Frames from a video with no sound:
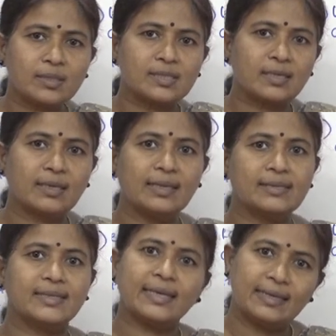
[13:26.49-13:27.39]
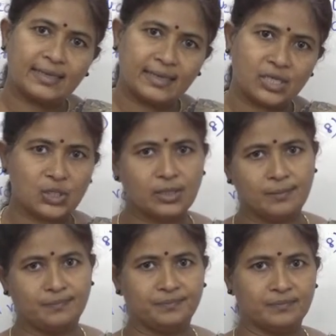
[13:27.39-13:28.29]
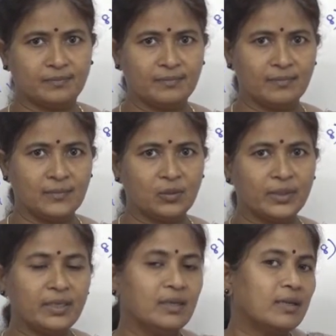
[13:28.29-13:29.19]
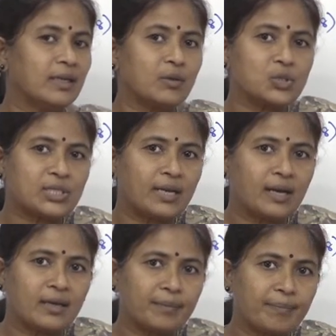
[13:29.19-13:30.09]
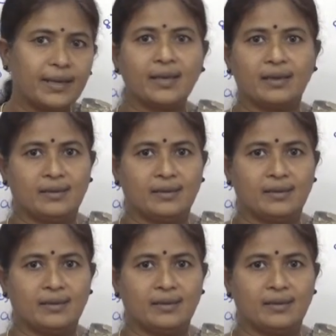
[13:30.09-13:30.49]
circle is the indication. Okay. Now sharply.